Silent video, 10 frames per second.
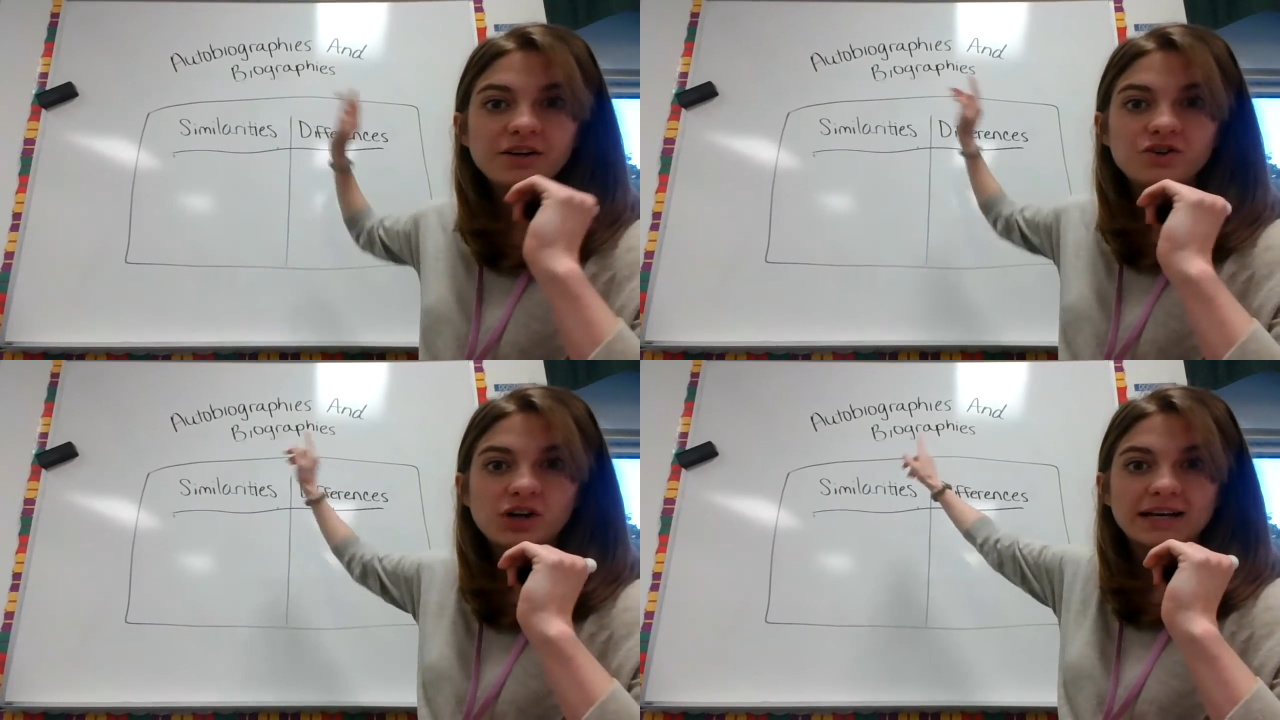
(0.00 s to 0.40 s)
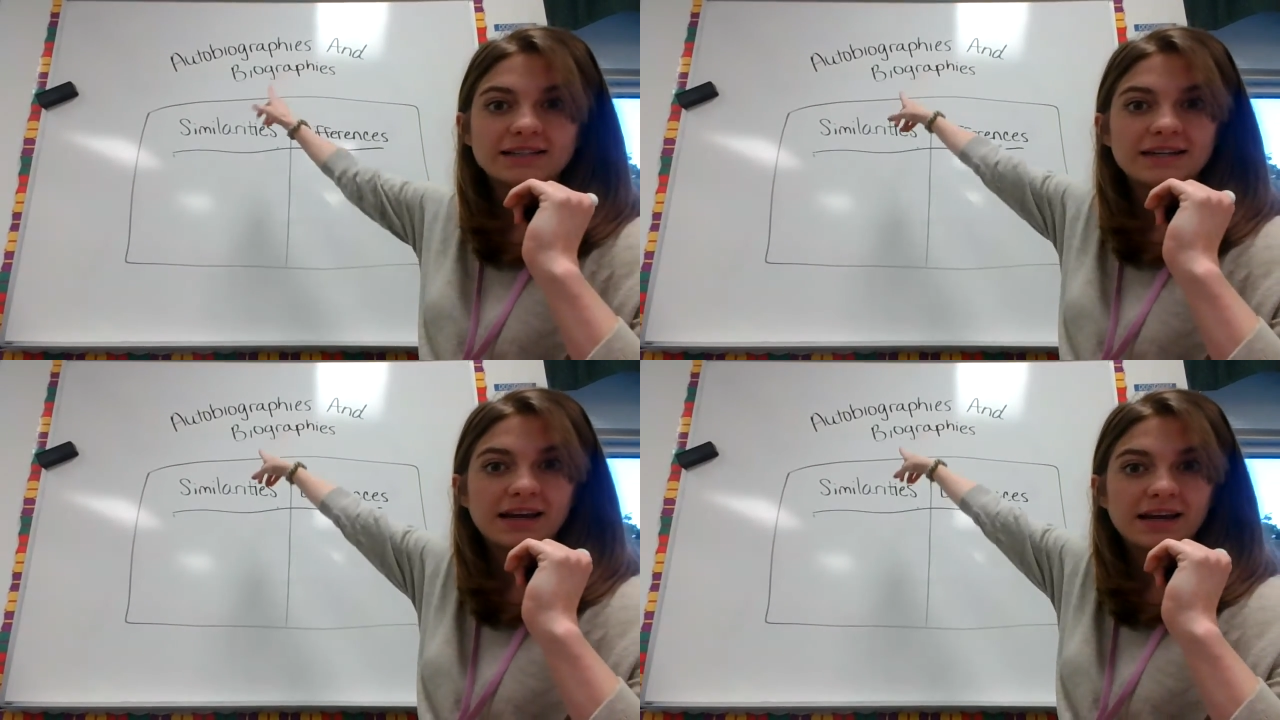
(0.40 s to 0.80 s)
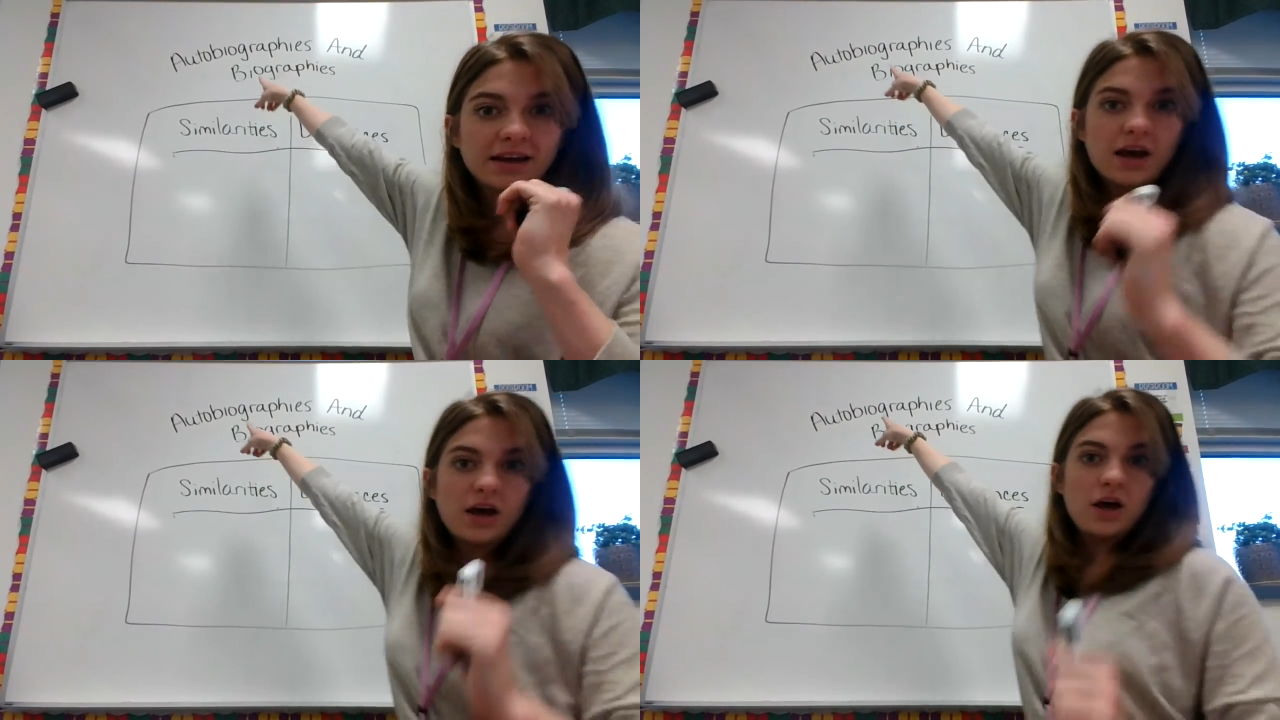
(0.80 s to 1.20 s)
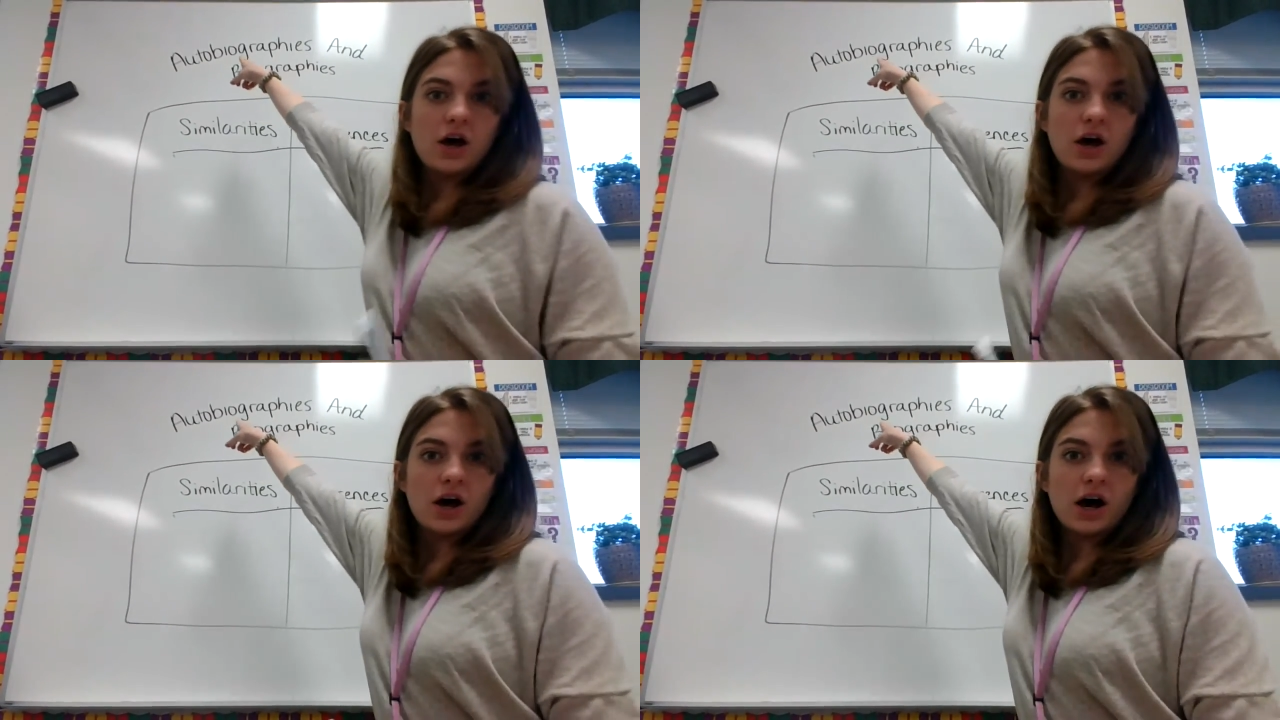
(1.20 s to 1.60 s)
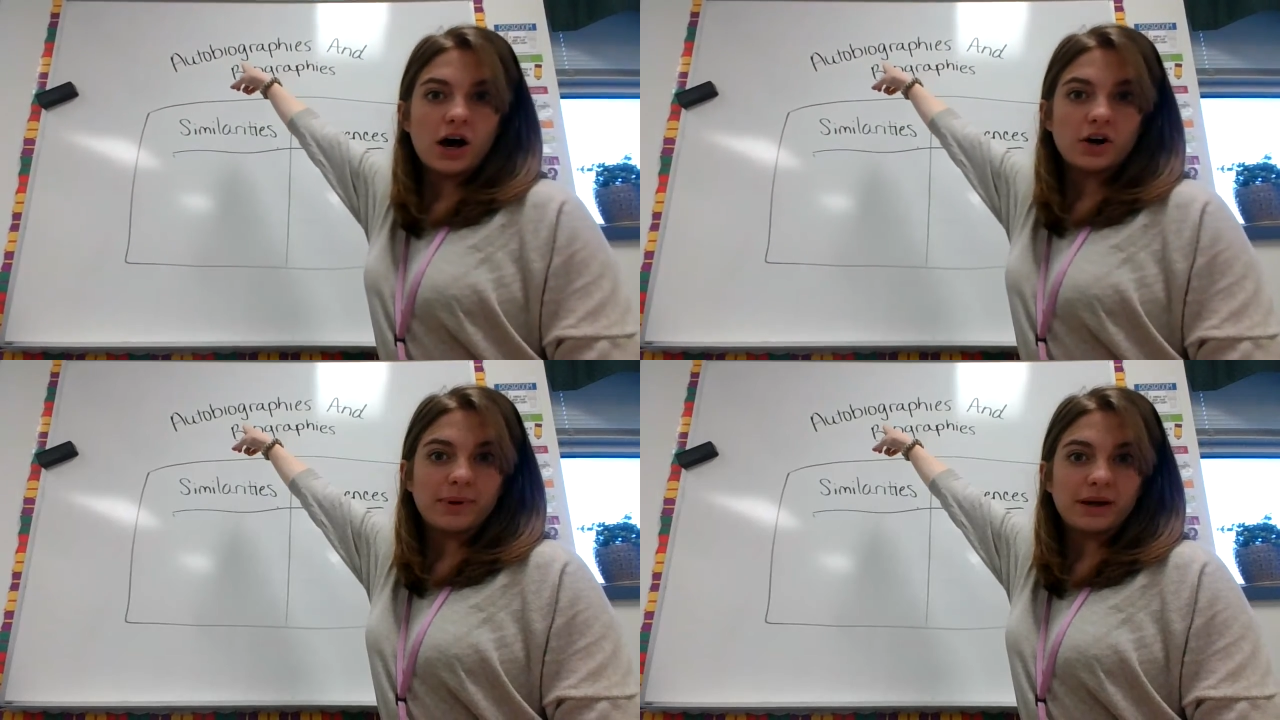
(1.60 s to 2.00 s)
contrasting
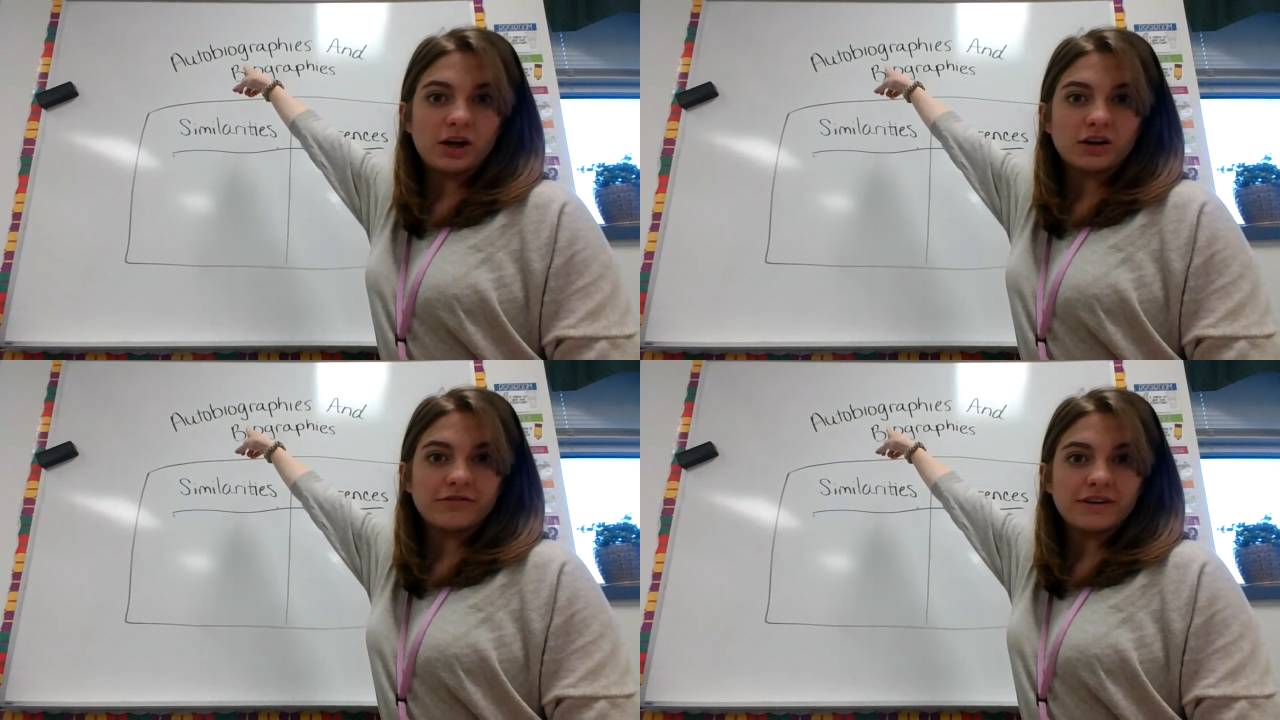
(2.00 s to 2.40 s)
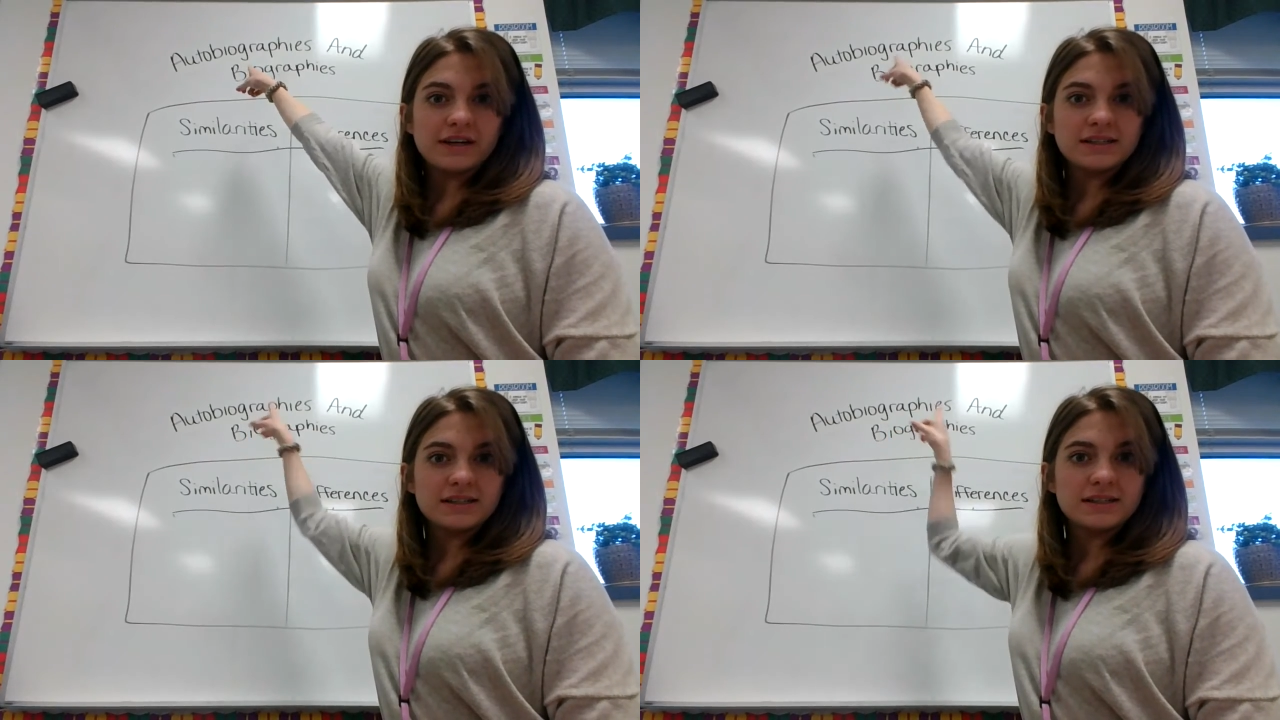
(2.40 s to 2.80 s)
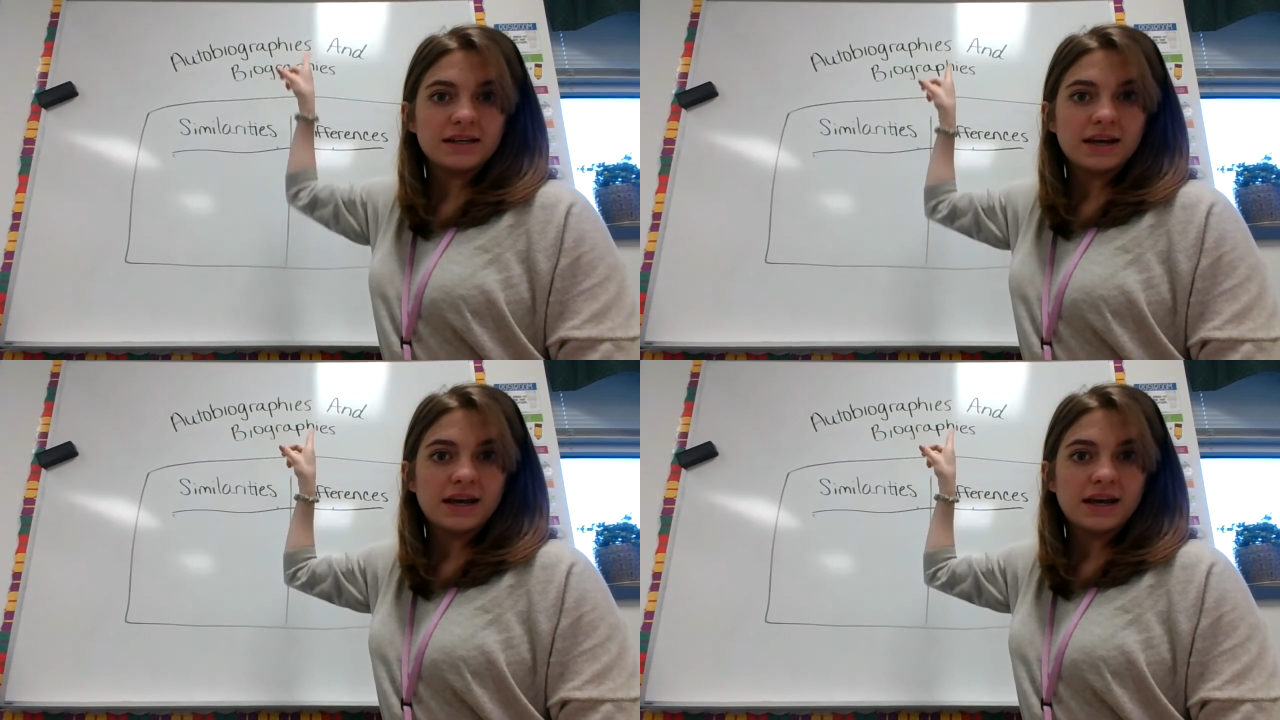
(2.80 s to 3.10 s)
autobiographies